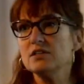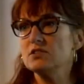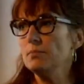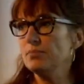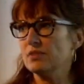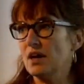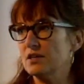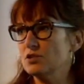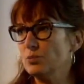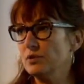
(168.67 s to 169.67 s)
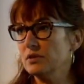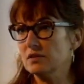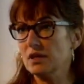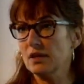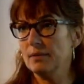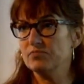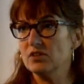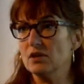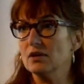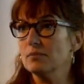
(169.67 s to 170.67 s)
sympathized with
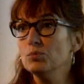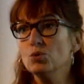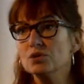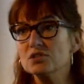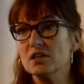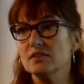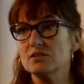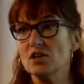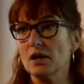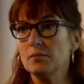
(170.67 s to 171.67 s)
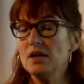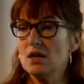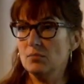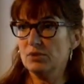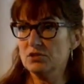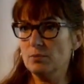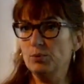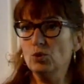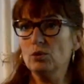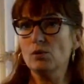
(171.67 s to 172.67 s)
the Boers at that time, because the
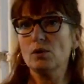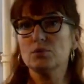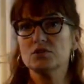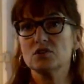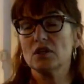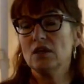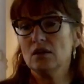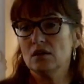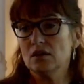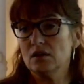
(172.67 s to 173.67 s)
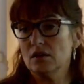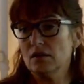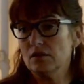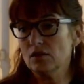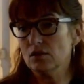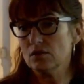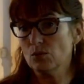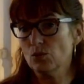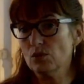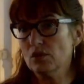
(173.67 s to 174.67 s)
Boer War was the
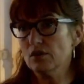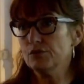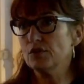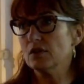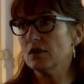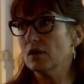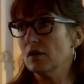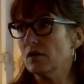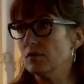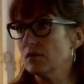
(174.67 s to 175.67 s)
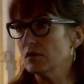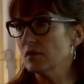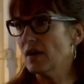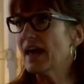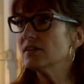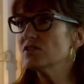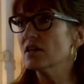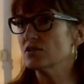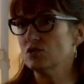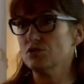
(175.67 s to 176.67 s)
war of the
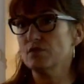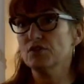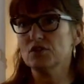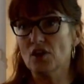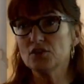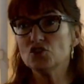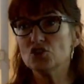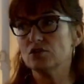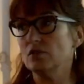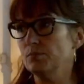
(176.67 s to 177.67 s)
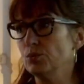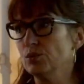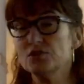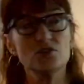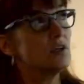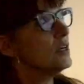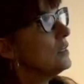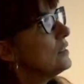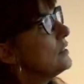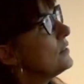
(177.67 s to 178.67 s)
ancestors of the Dutch, the Boers,
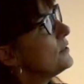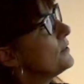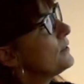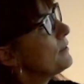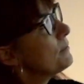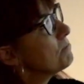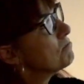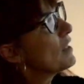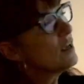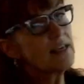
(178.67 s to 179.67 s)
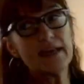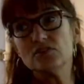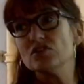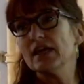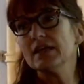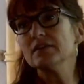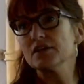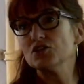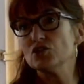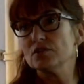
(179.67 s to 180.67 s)
against the
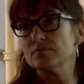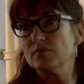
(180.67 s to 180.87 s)
English.